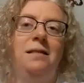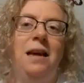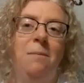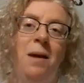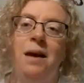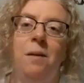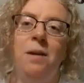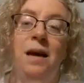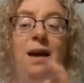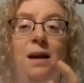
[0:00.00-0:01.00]
it may not
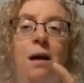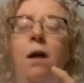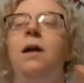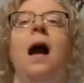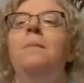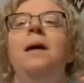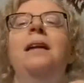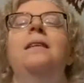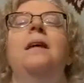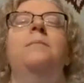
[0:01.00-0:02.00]
be or no i
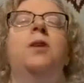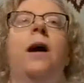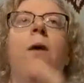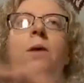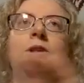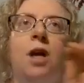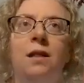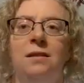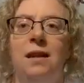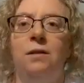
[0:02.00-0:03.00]
meant i'm sorry i want to chalk
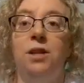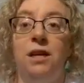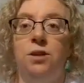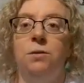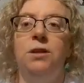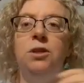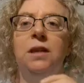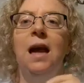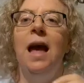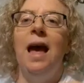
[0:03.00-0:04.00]
this down to intuition
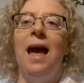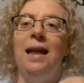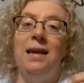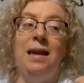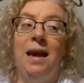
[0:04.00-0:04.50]
and it,